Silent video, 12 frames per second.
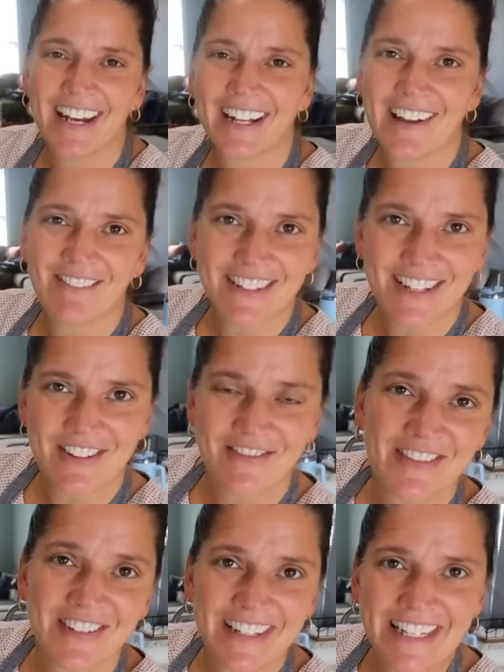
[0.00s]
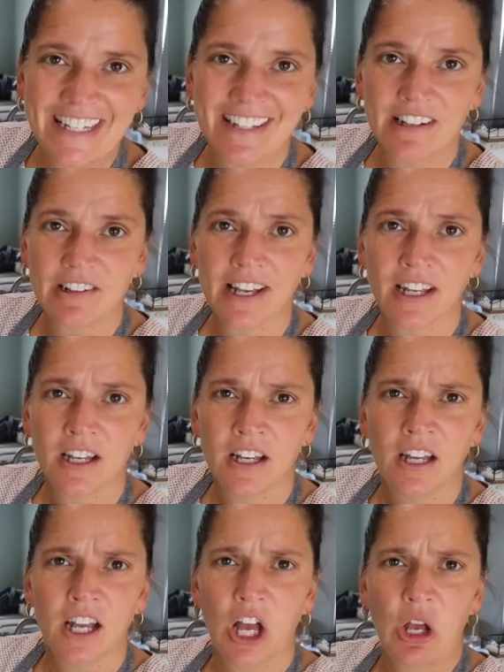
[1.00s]
had a couple southern people eat it and they're like,
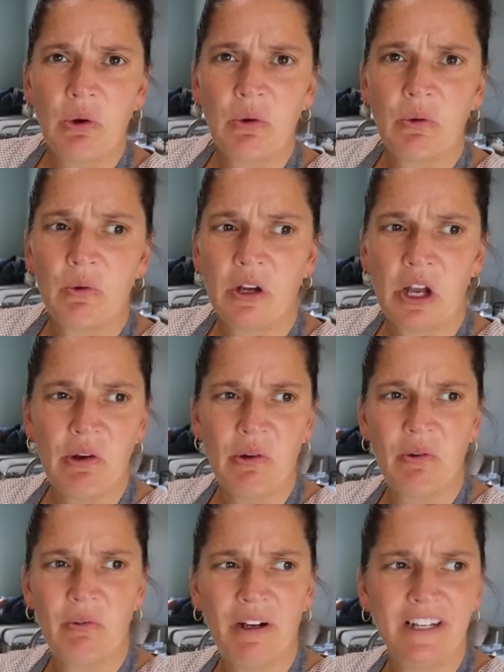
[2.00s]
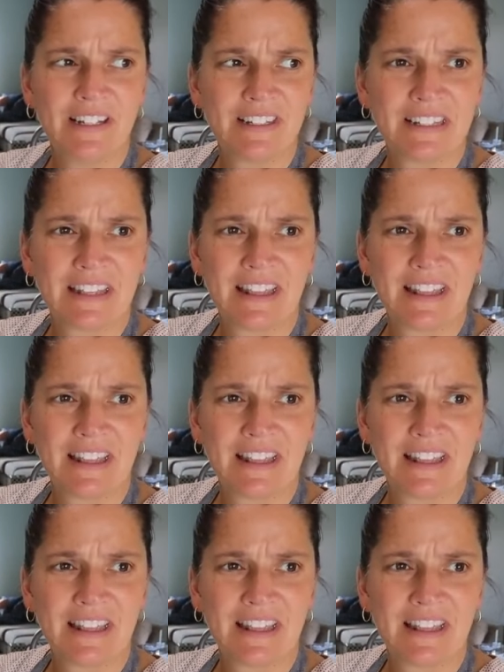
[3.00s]
oh, oh, what is